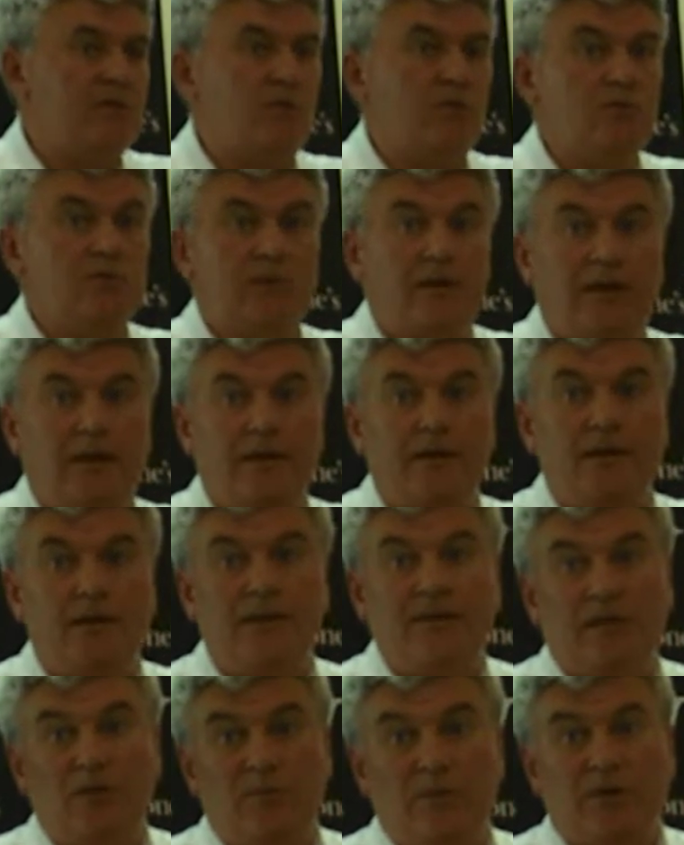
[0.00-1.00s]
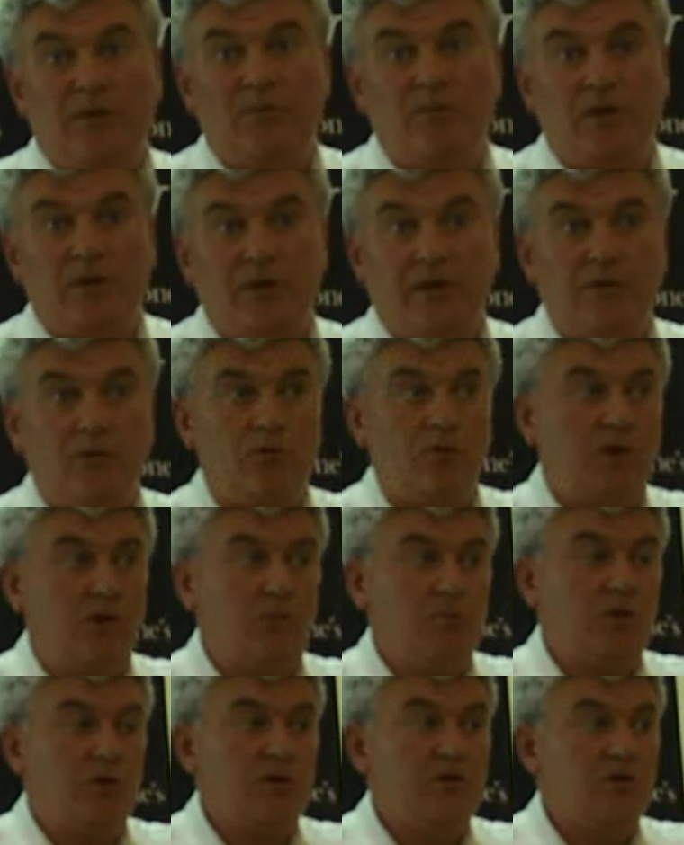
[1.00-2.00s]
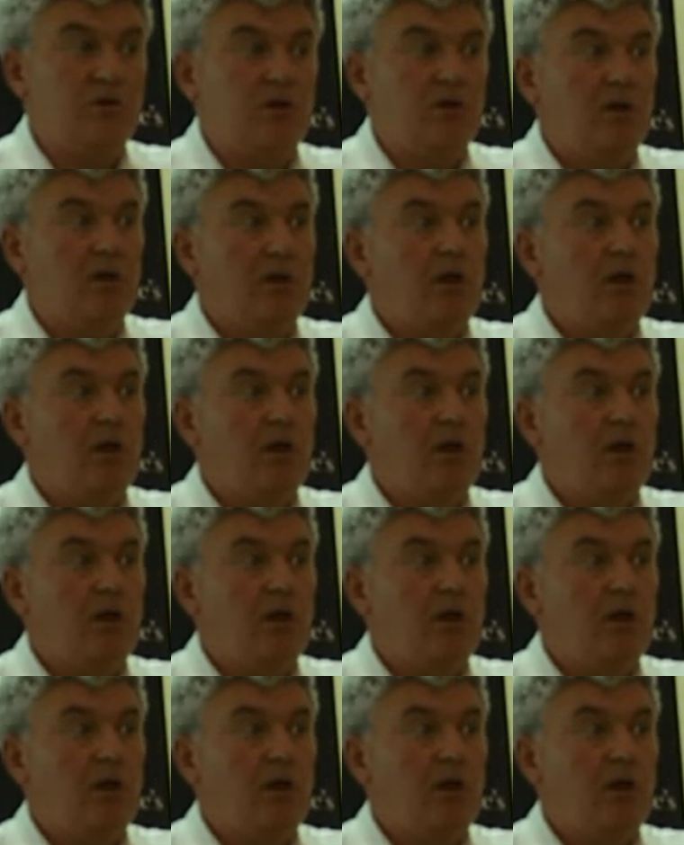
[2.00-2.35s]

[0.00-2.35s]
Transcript: those that had a little bit of money, though not much,